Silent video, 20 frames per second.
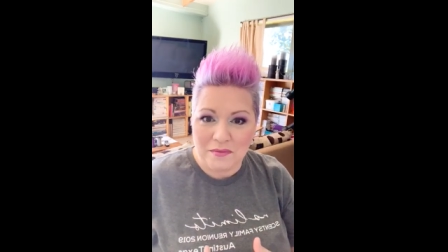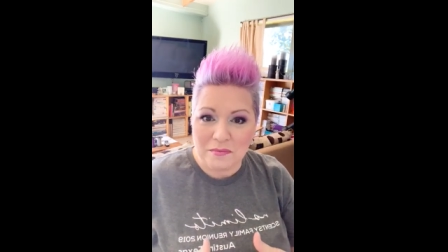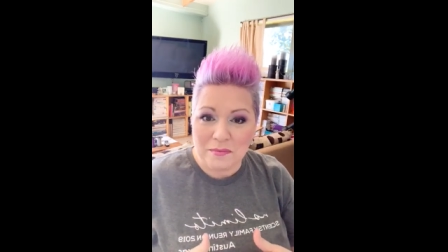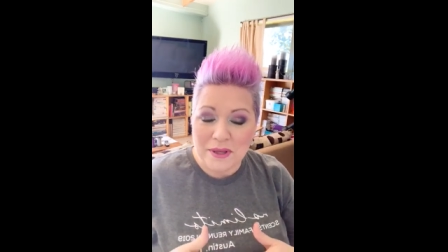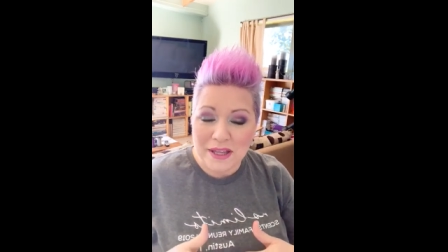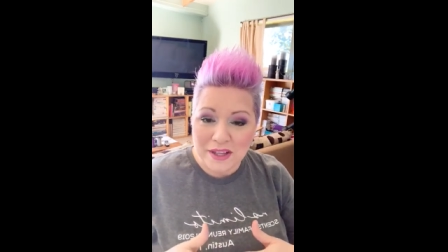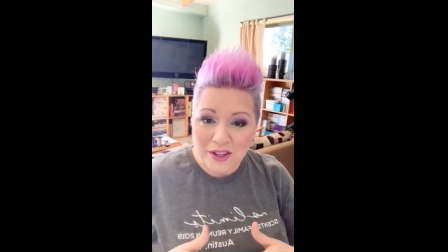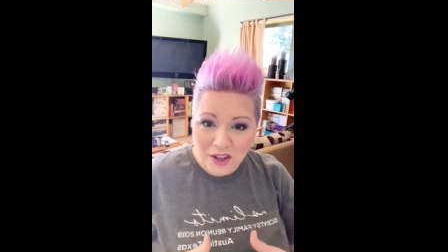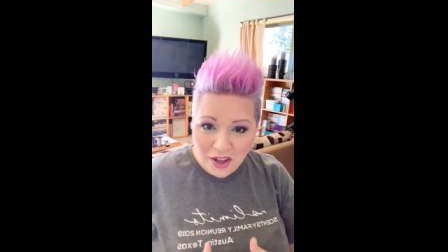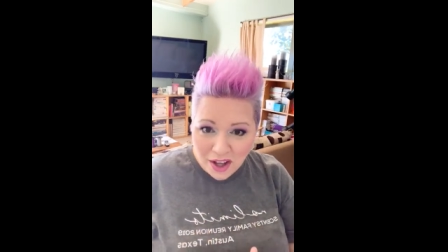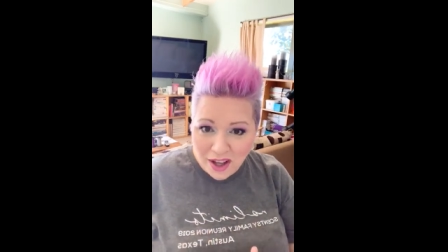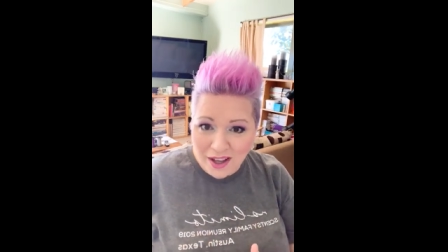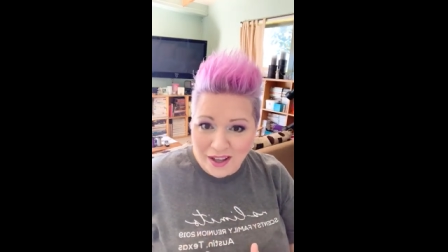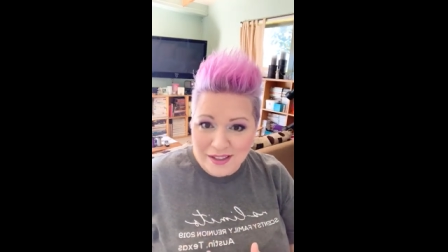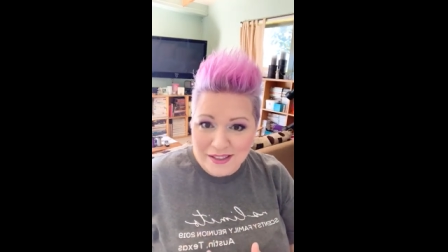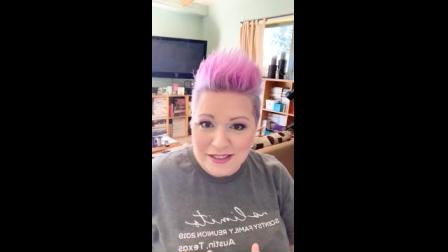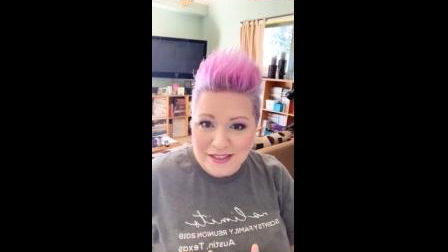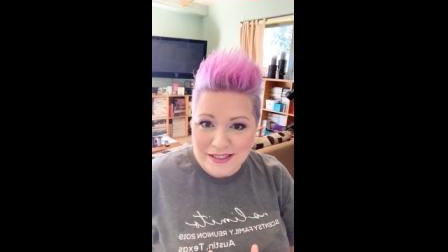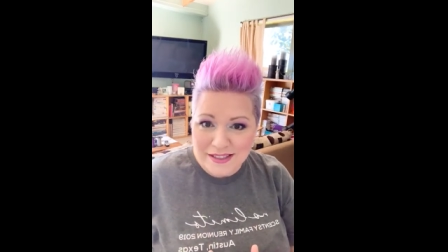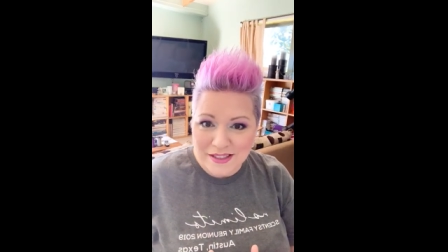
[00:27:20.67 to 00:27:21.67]

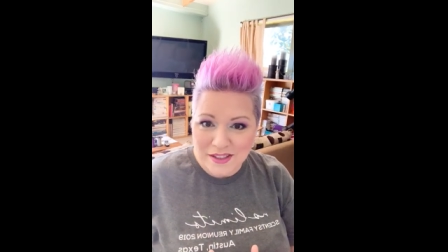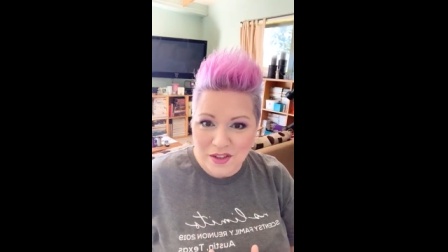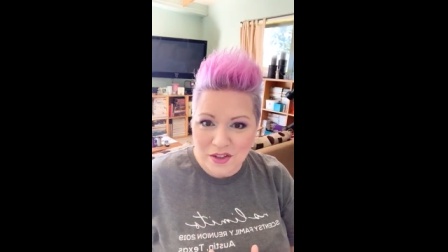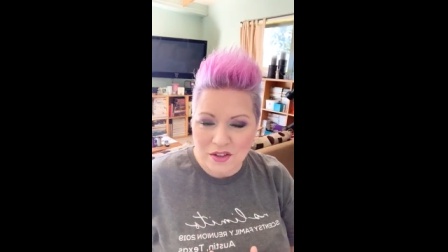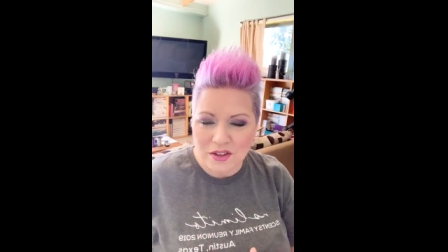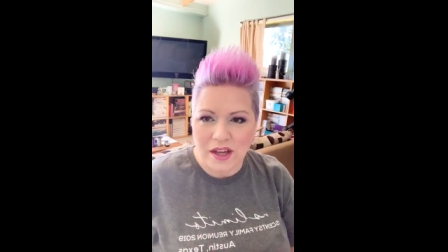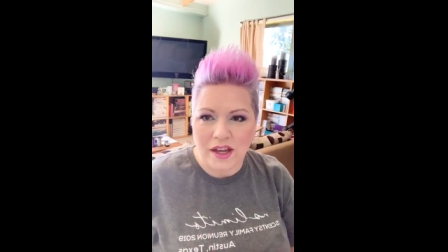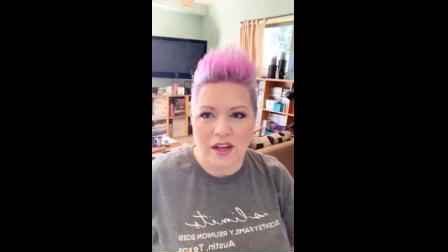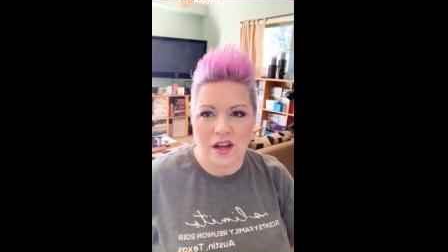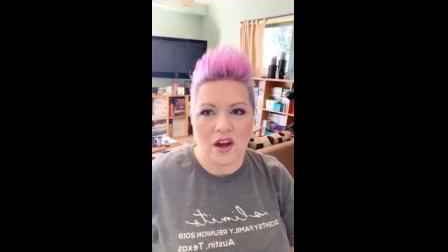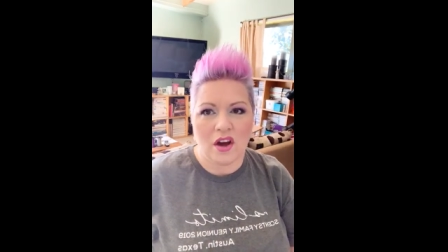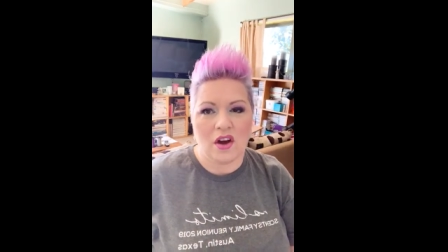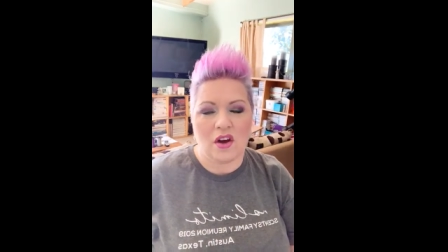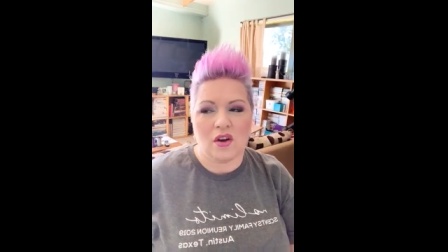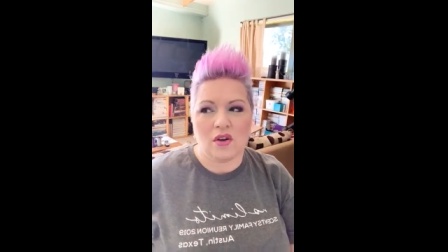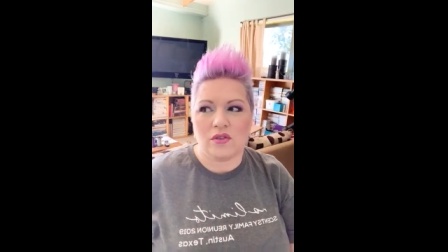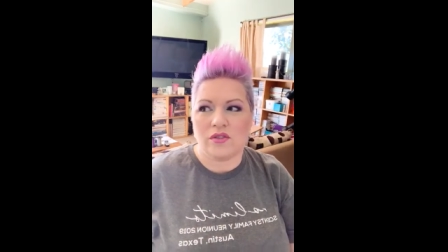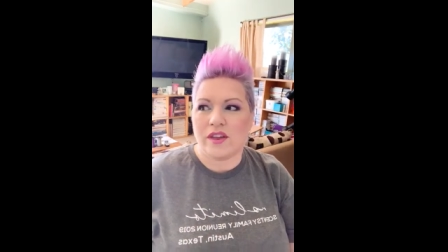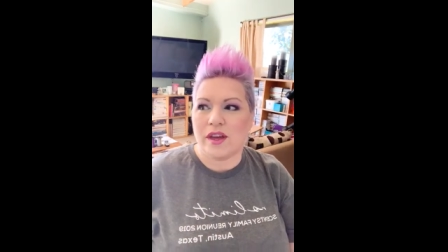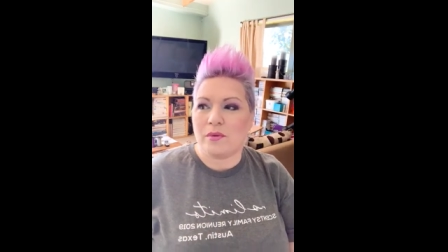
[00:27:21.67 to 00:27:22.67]
because you're like,
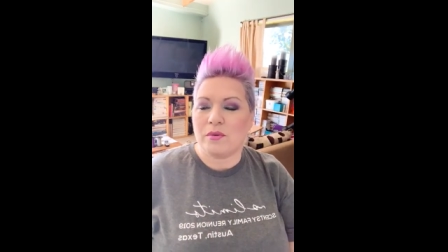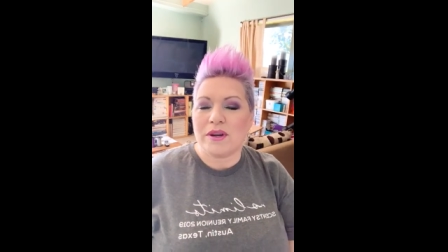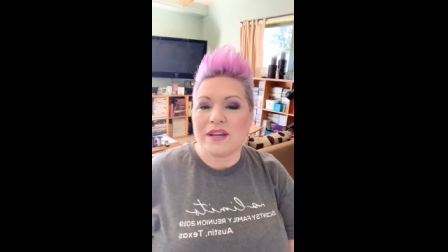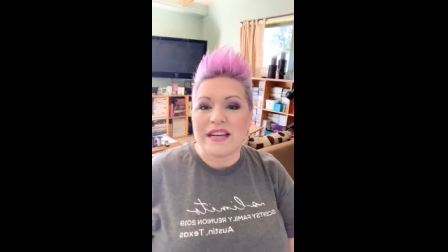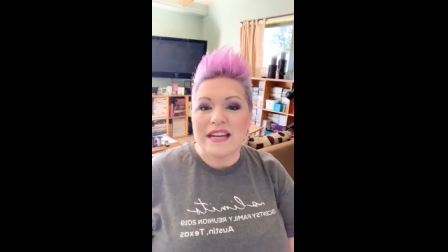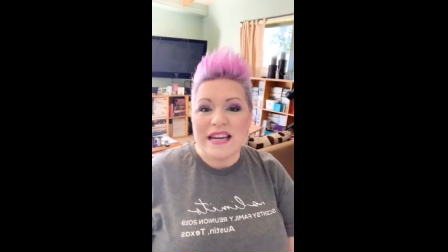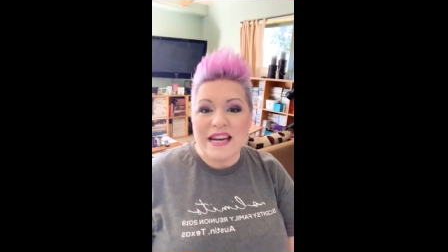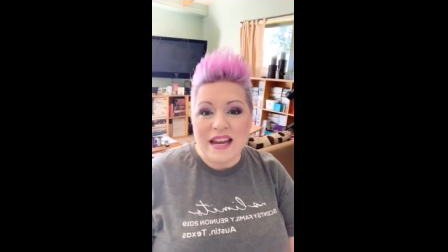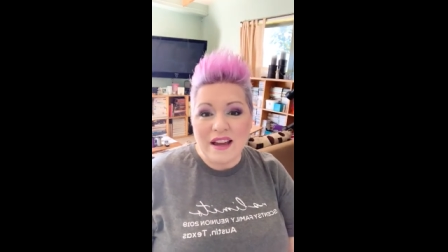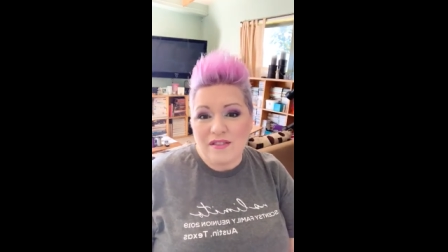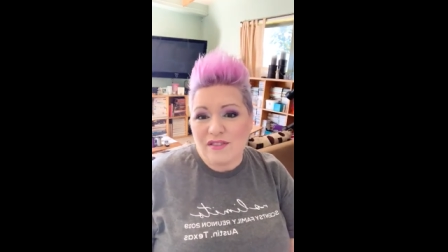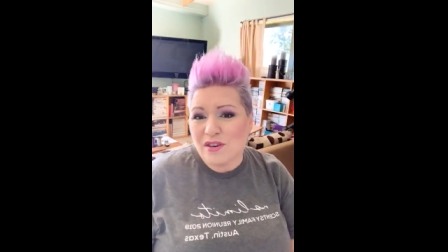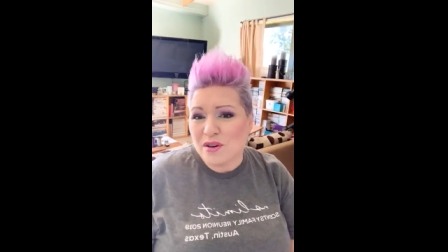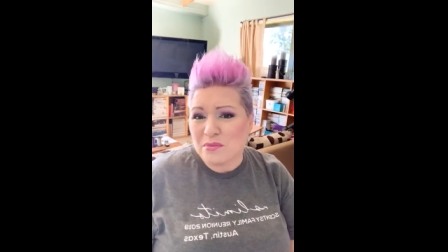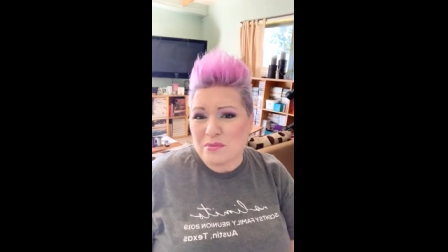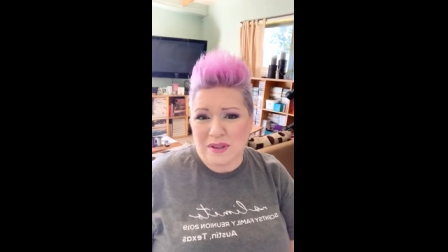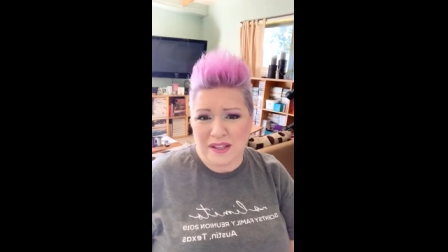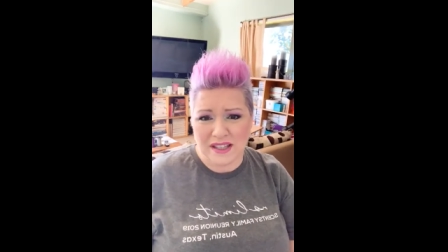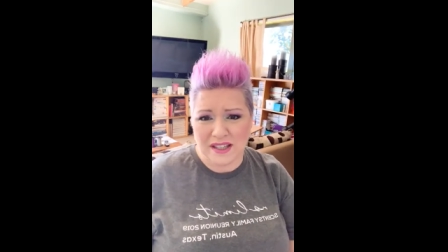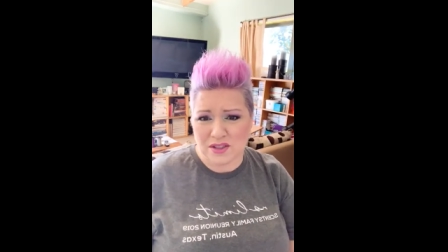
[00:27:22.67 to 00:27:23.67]
oh, they would never
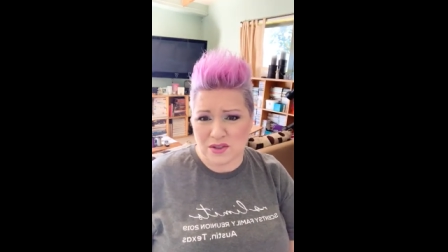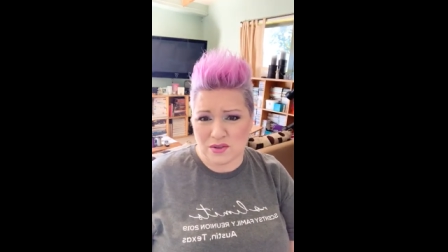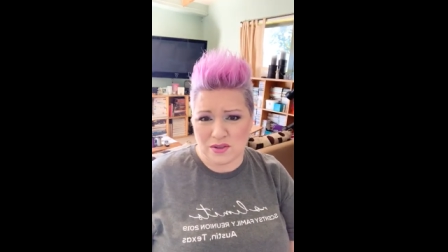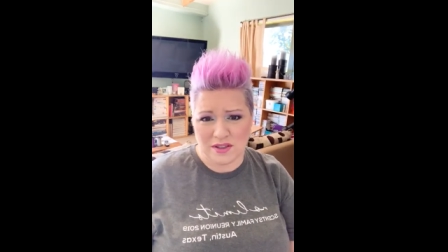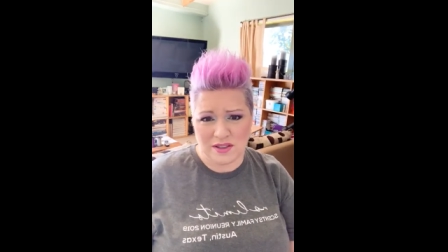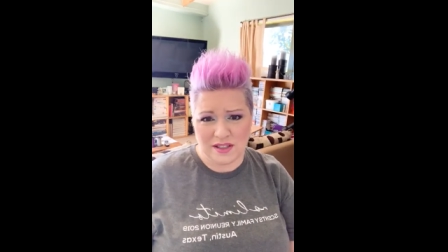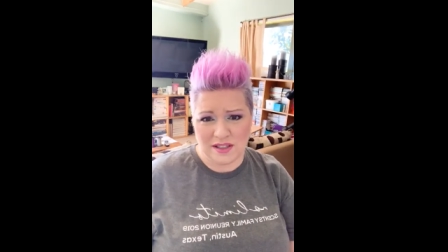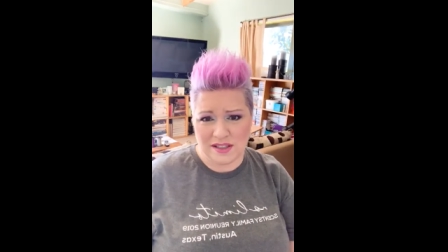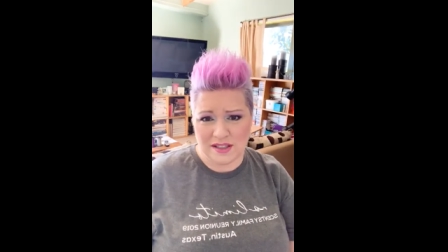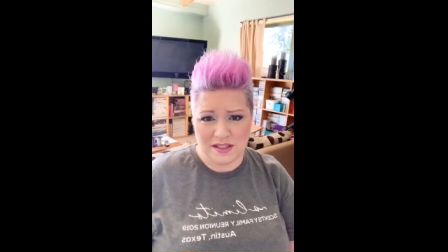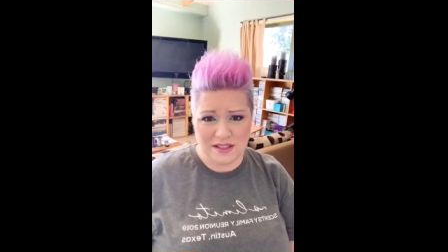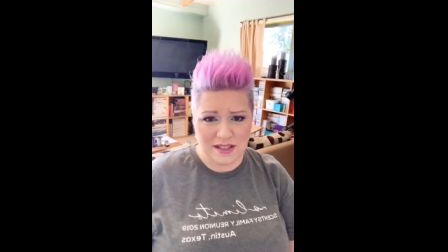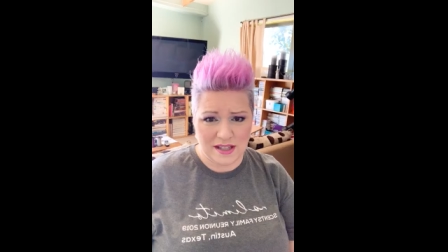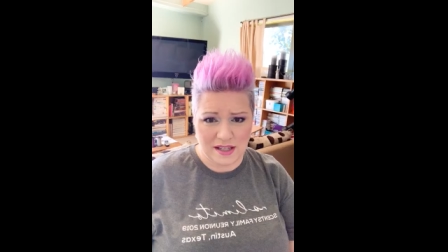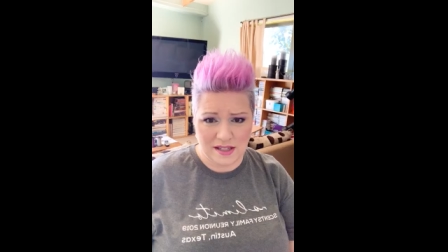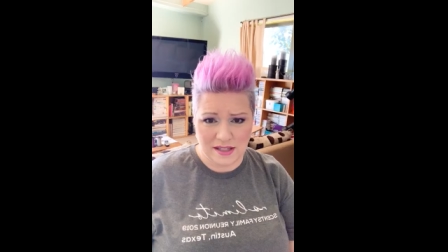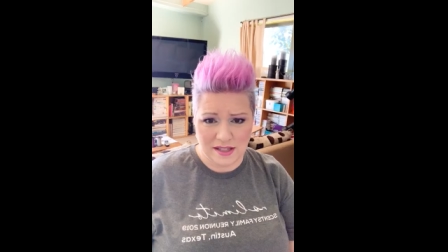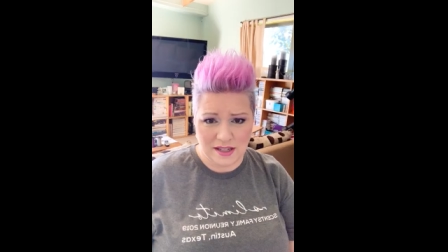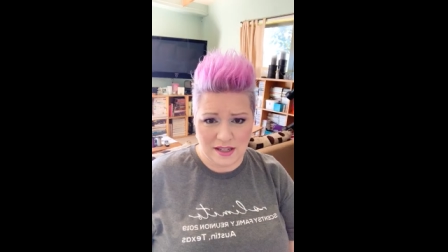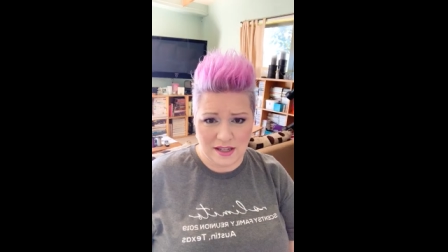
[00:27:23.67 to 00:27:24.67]
be interested in
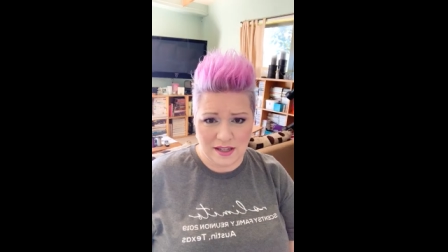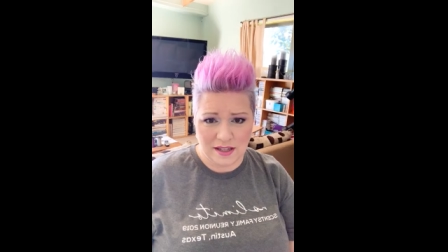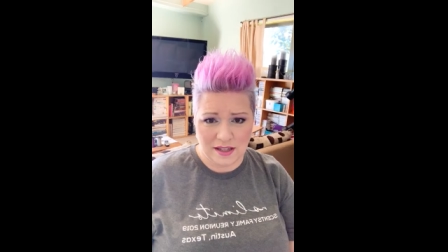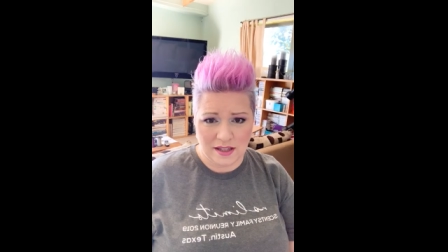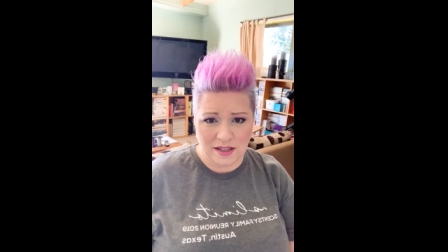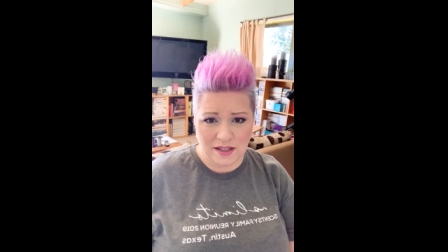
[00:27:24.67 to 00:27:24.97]
Scentsy.